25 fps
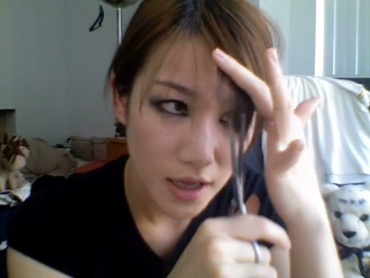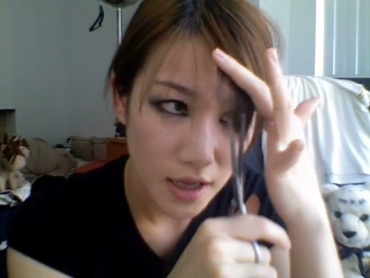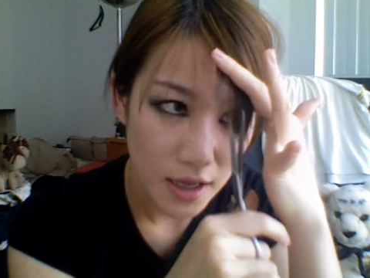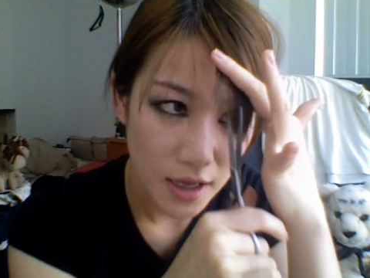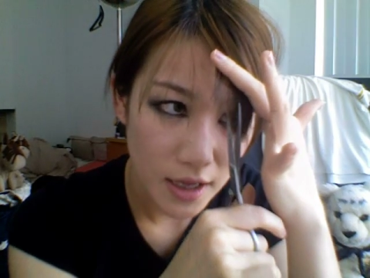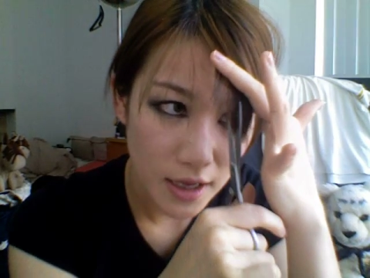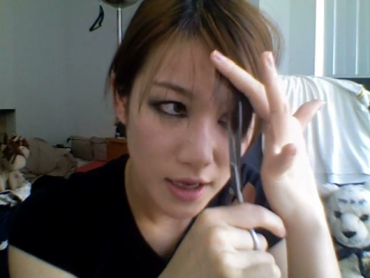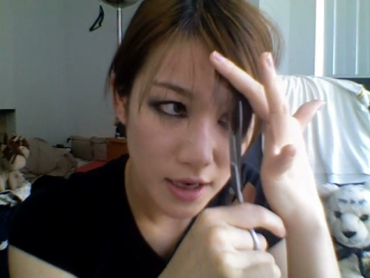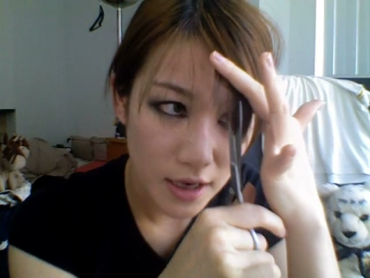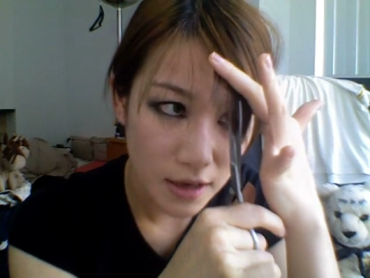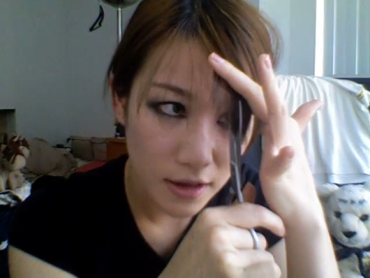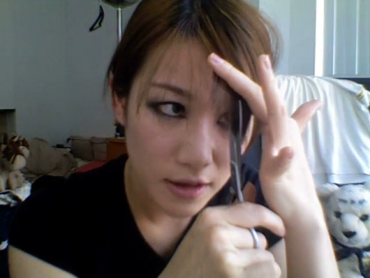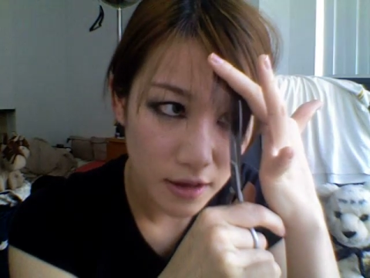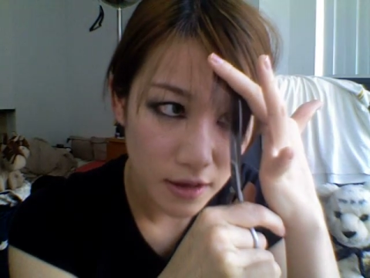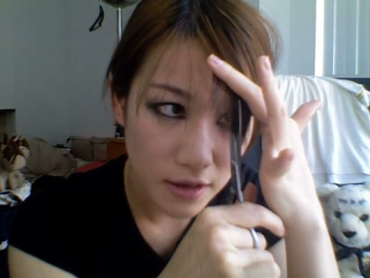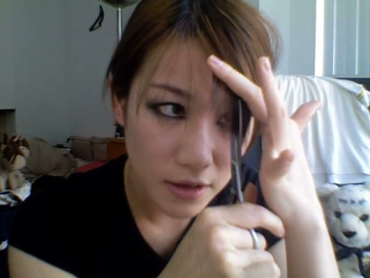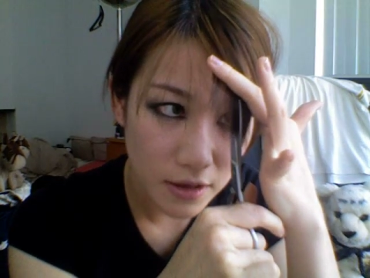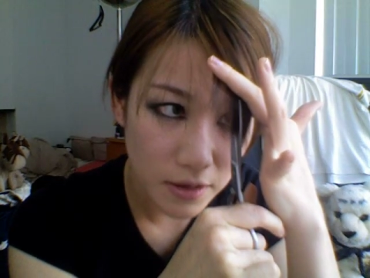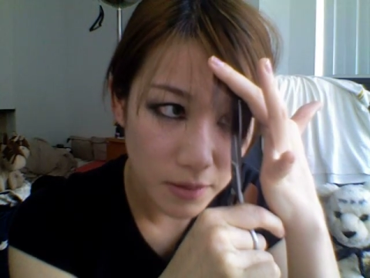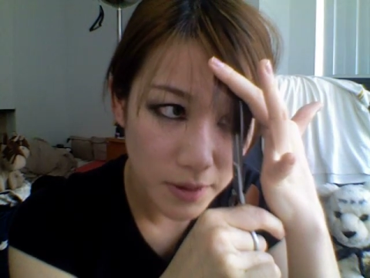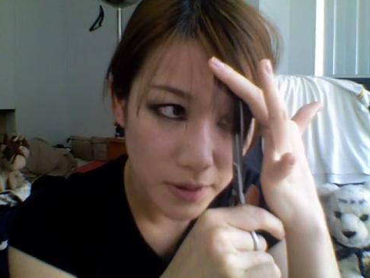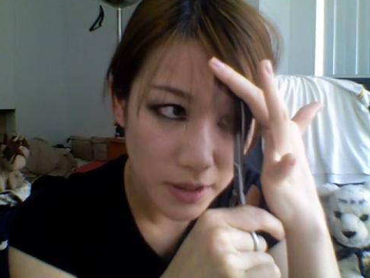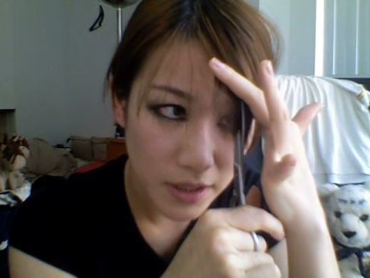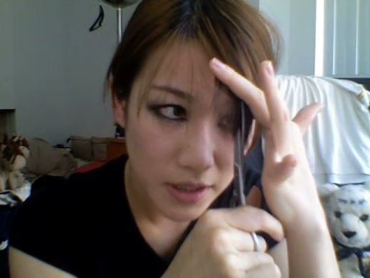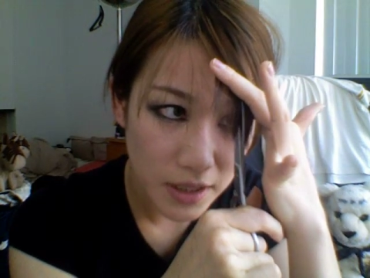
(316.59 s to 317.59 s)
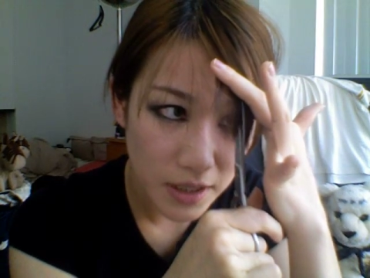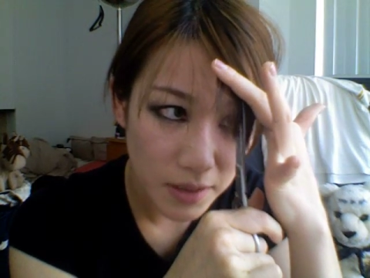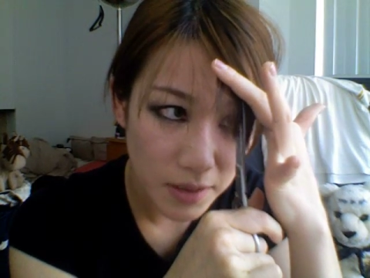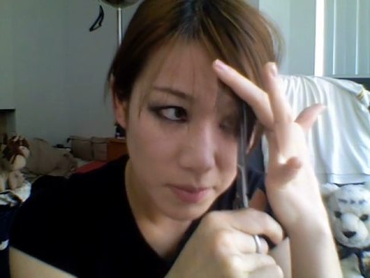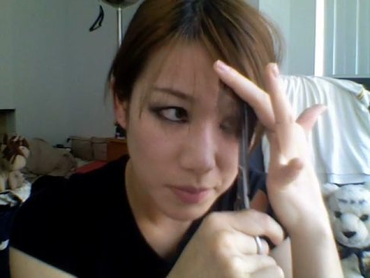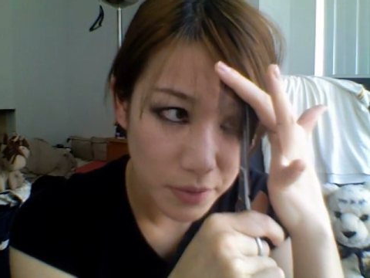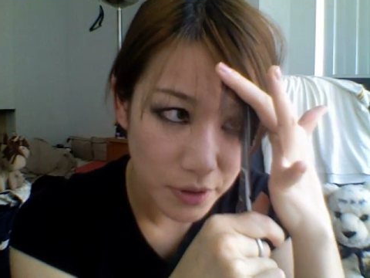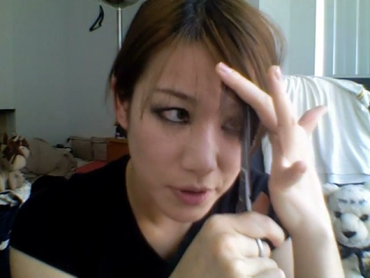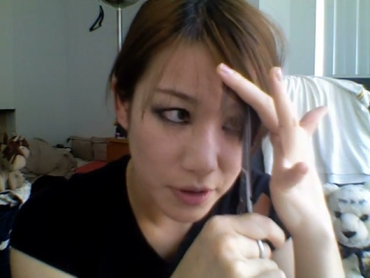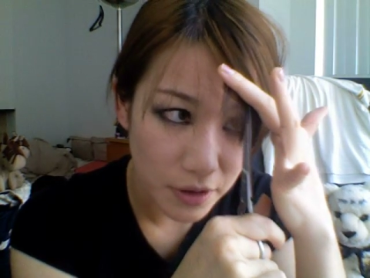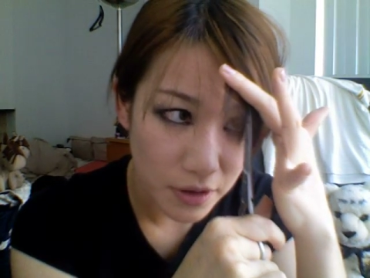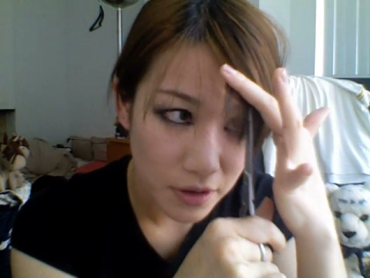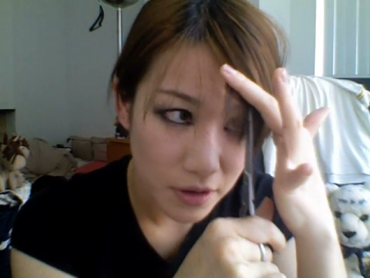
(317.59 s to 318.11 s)
it a little bit
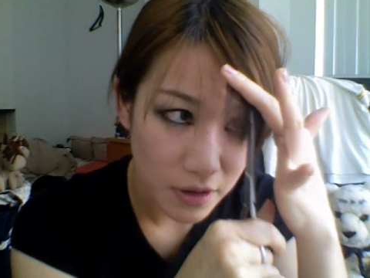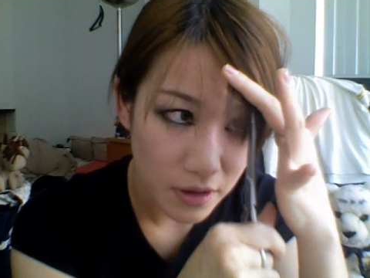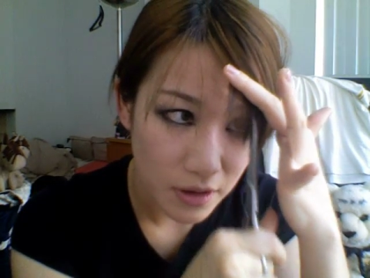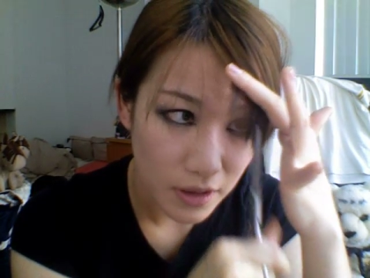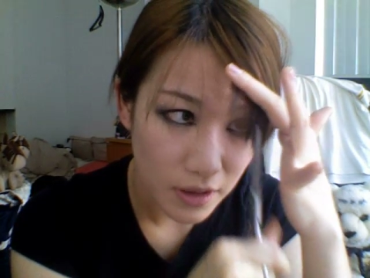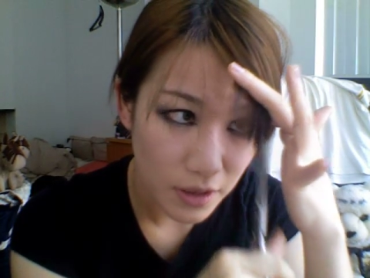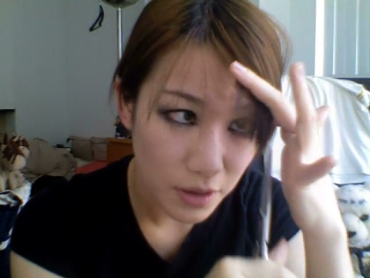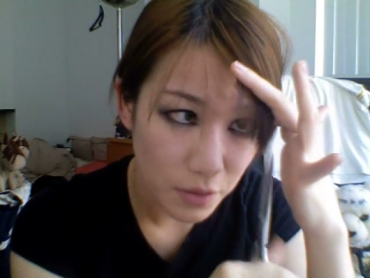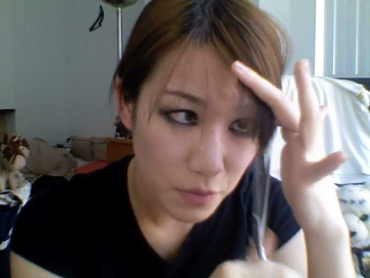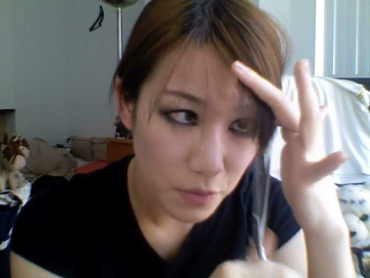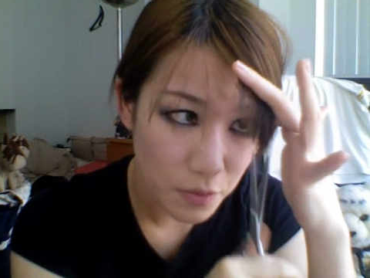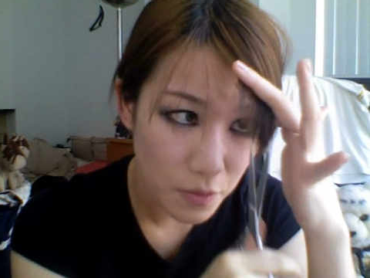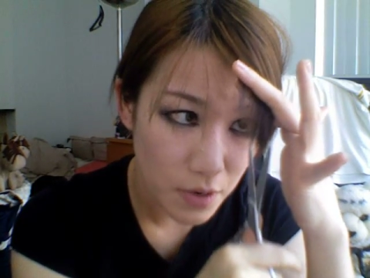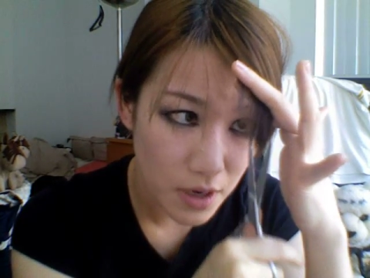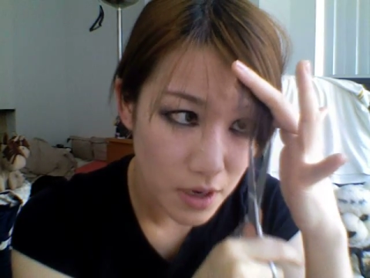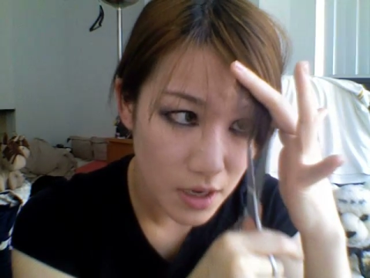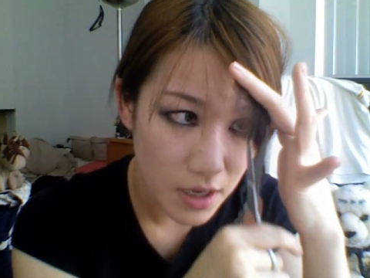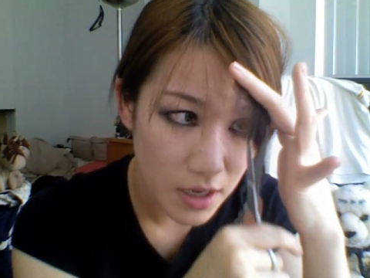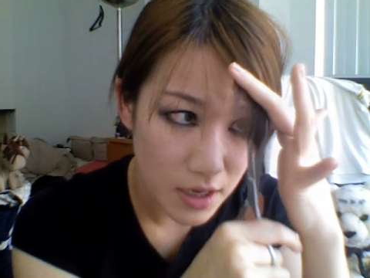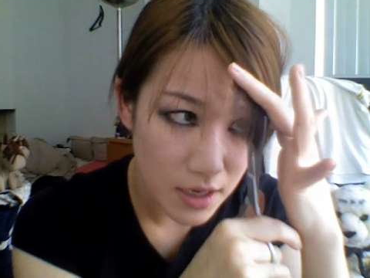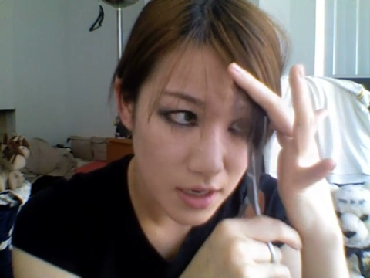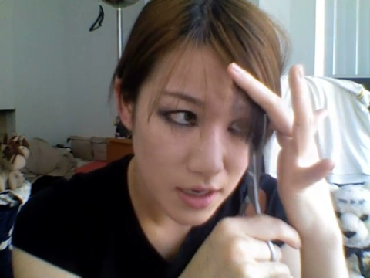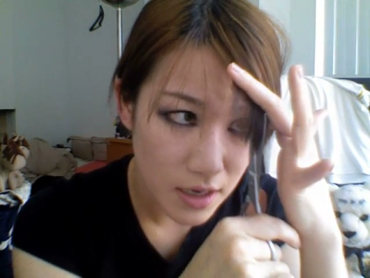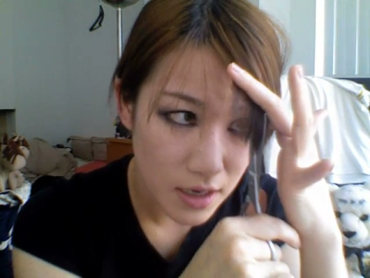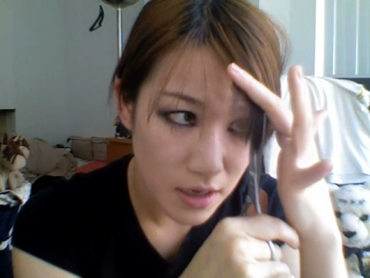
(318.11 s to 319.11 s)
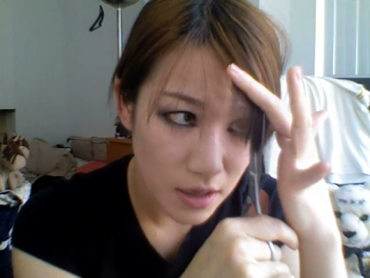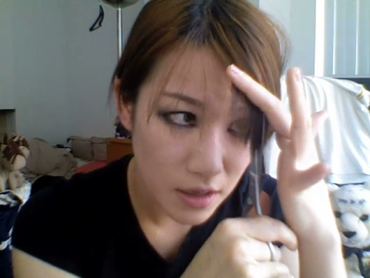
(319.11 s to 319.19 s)
deeper, like 1